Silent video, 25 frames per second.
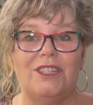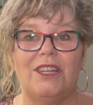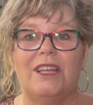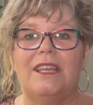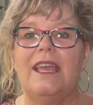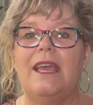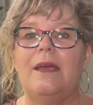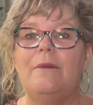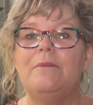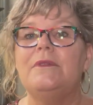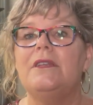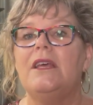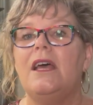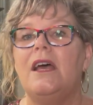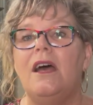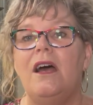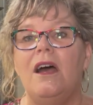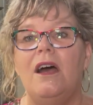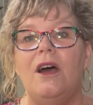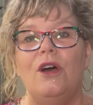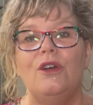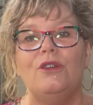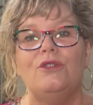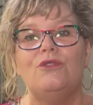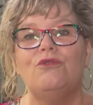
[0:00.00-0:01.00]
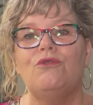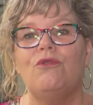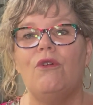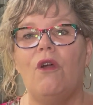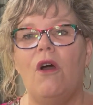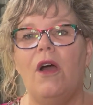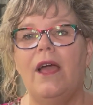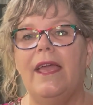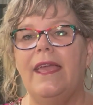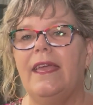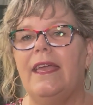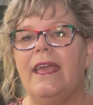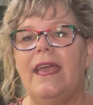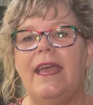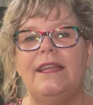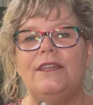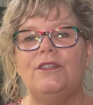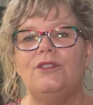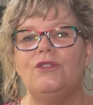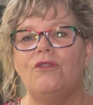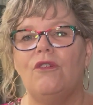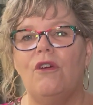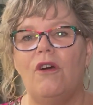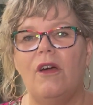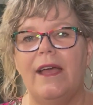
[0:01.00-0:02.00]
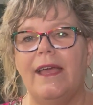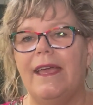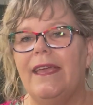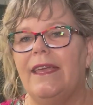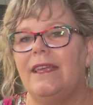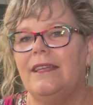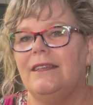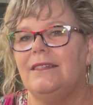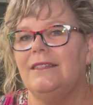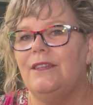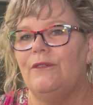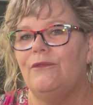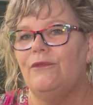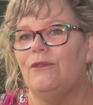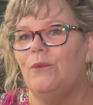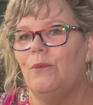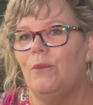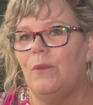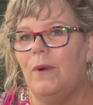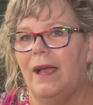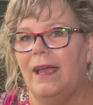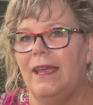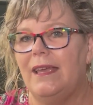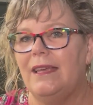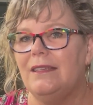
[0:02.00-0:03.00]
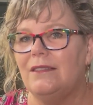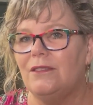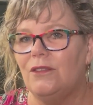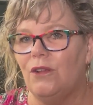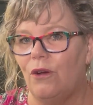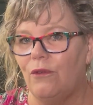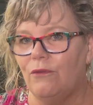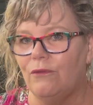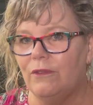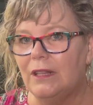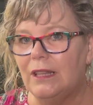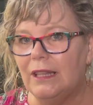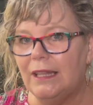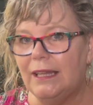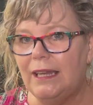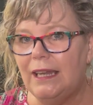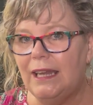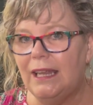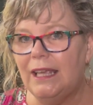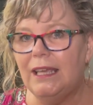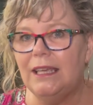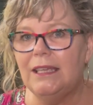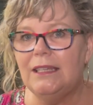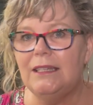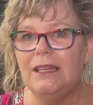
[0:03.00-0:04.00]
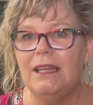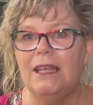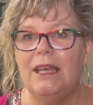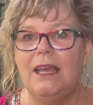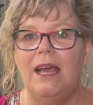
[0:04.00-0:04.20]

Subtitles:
I kept trying different ways of cleaning it,